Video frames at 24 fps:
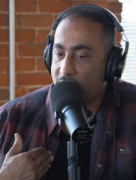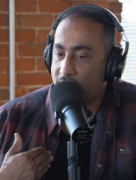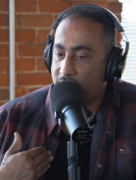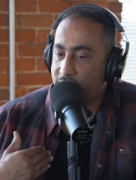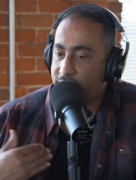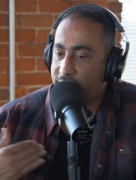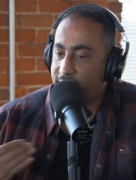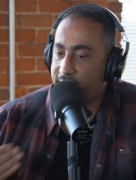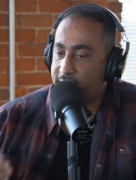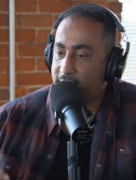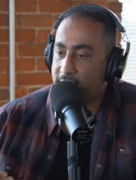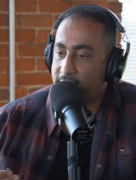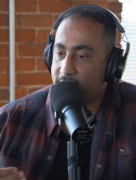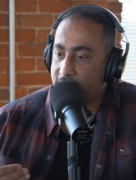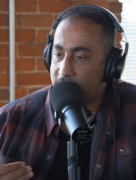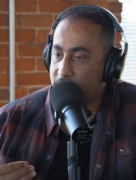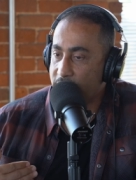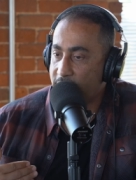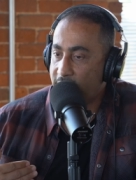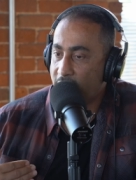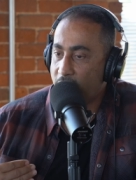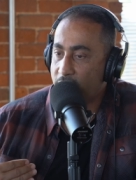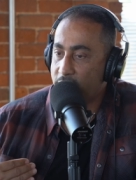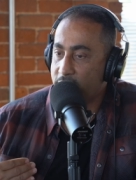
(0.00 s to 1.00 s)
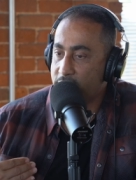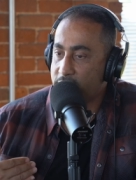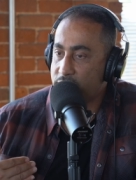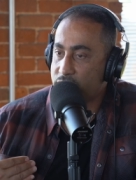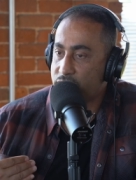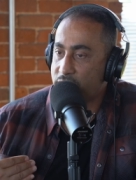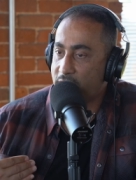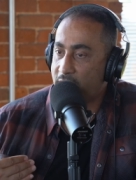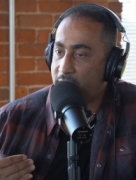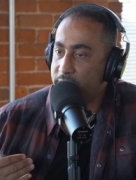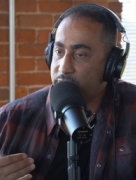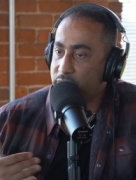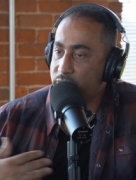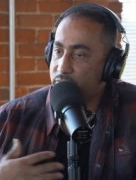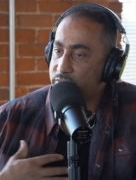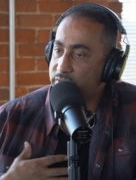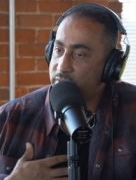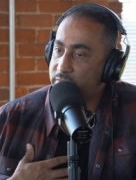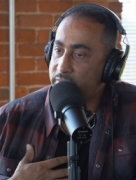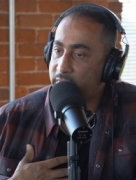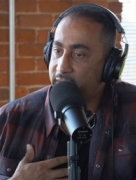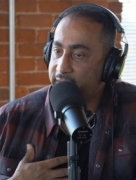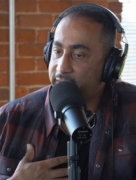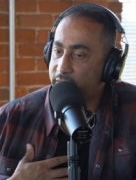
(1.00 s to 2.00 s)
failing in marriage, I'm
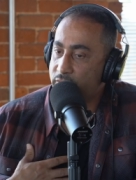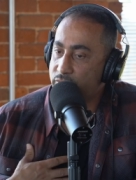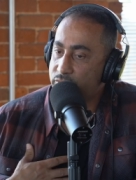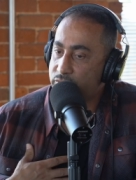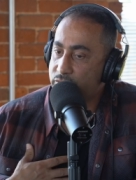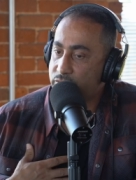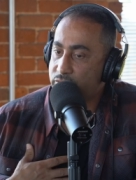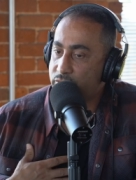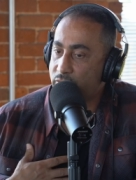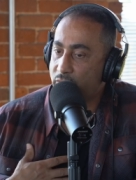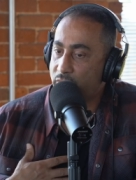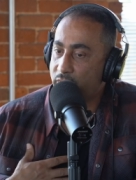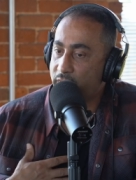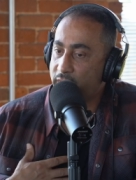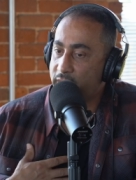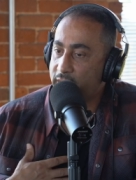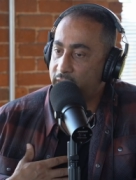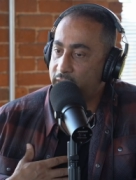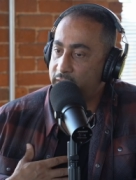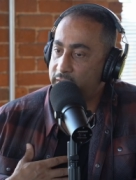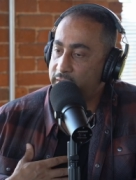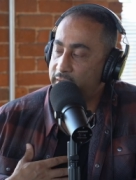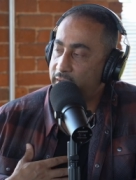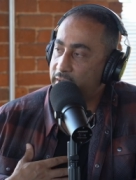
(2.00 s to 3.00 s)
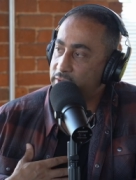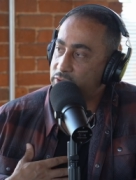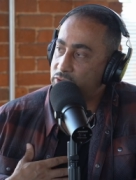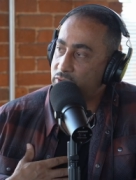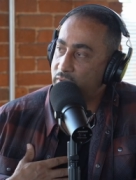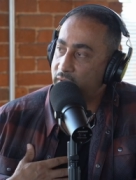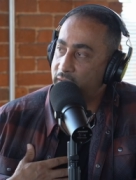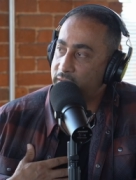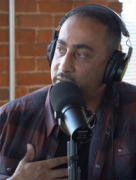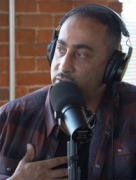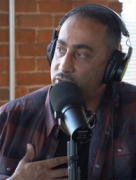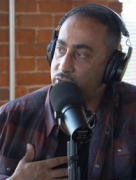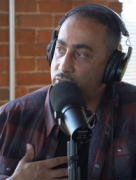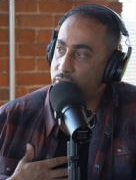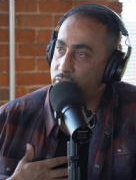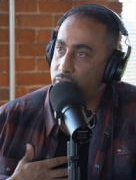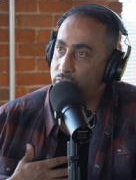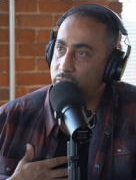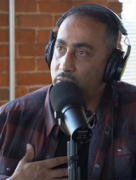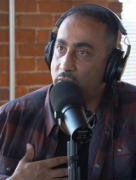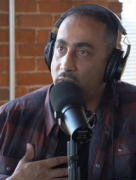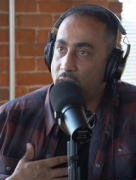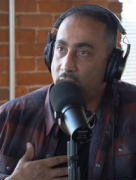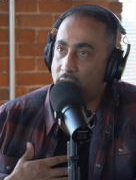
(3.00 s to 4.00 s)
using my own story and not trying
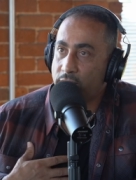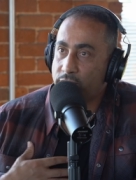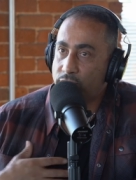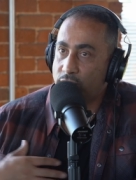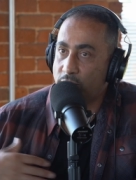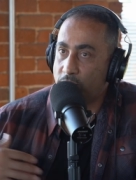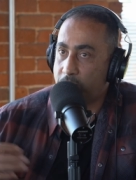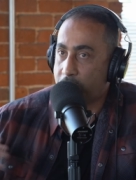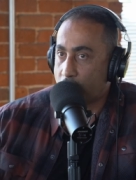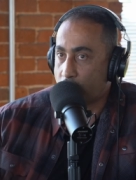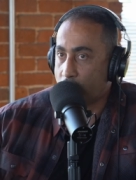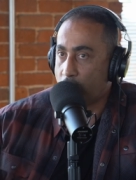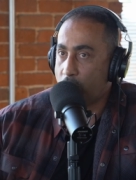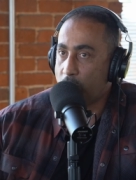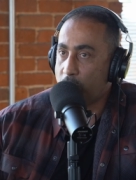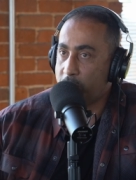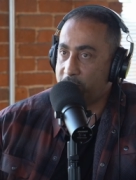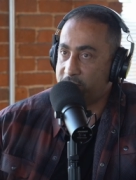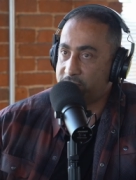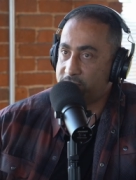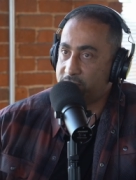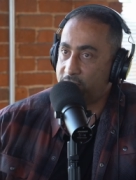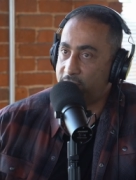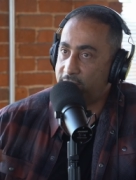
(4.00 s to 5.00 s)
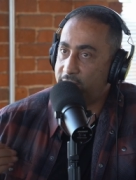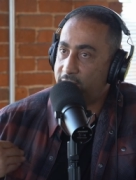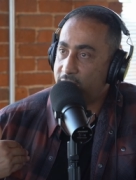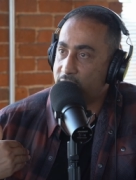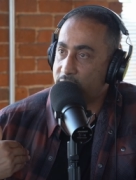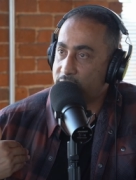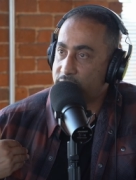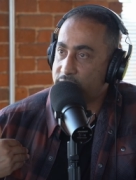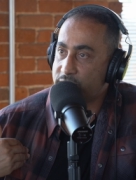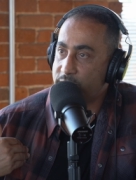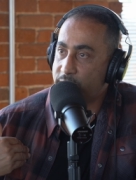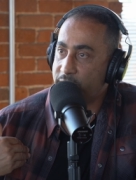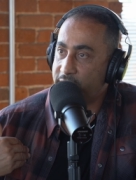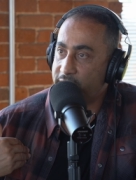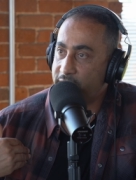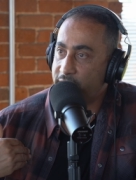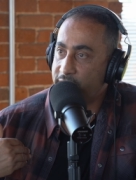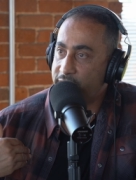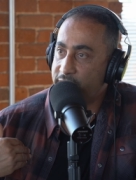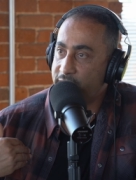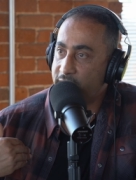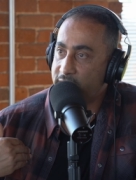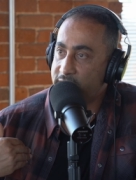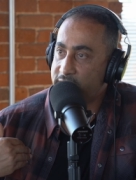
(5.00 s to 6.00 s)
to probe into theirs. But
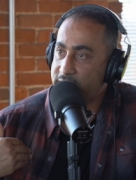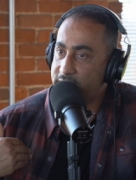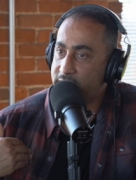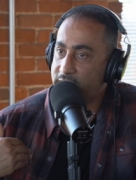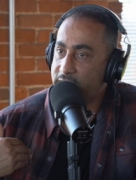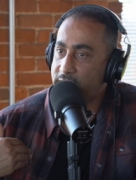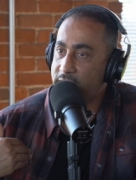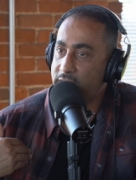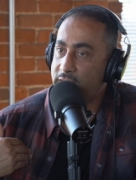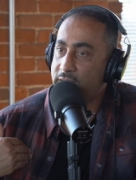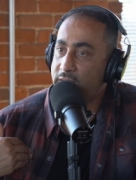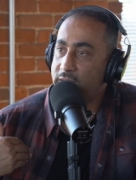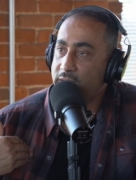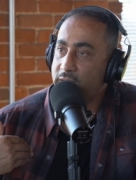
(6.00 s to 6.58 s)
if they see